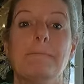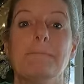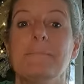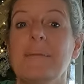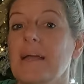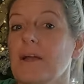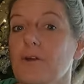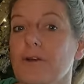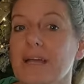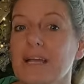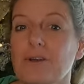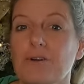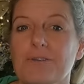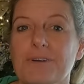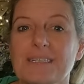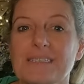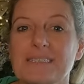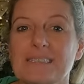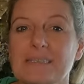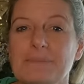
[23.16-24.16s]
Merry
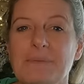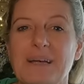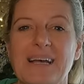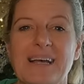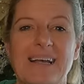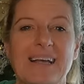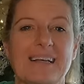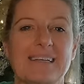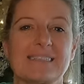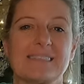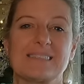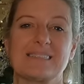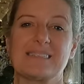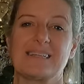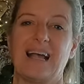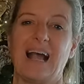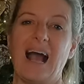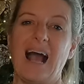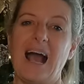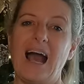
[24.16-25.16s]

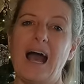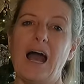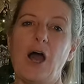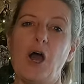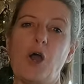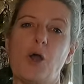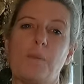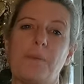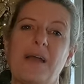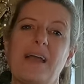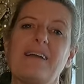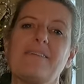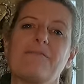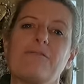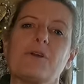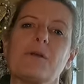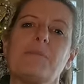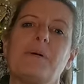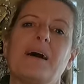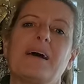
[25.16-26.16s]
Christmas! I hope
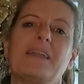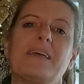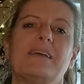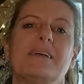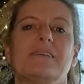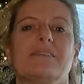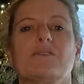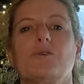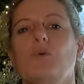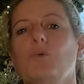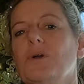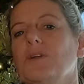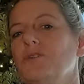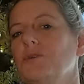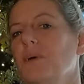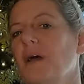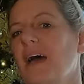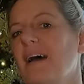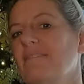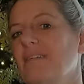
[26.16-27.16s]
everybody is going
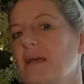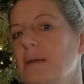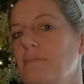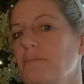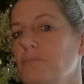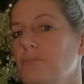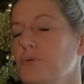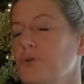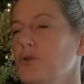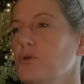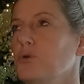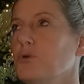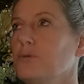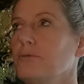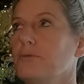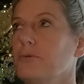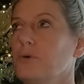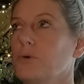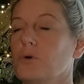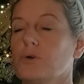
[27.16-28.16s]
to have a
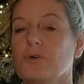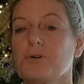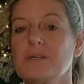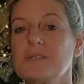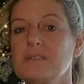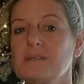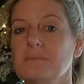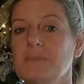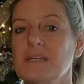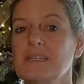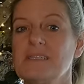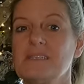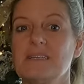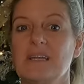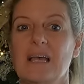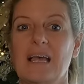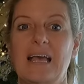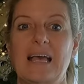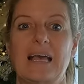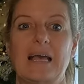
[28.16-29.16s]
beautiful
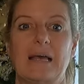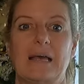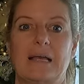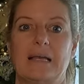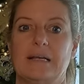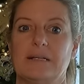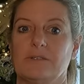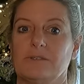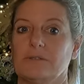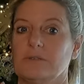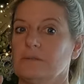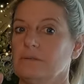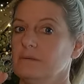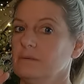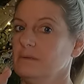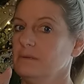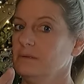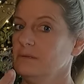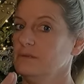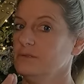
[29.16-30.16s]
Christmas. It's
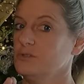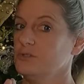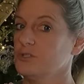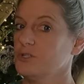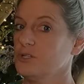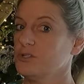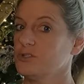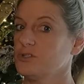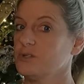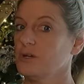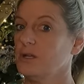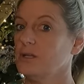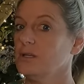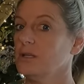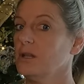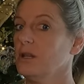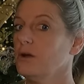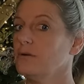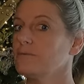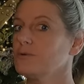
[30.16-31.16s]
just a
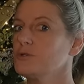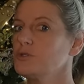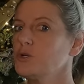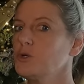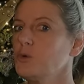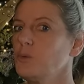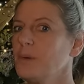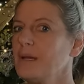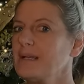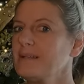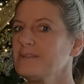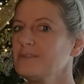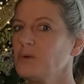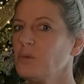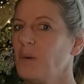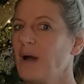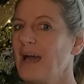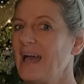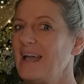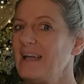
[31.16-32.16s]
little over 2 weeks
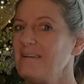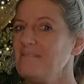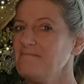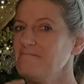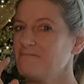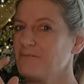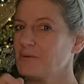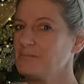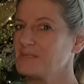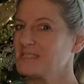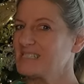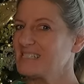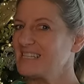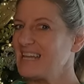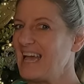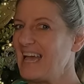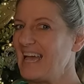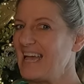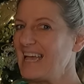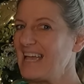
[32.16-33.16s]
away from
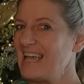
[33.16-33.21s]
today.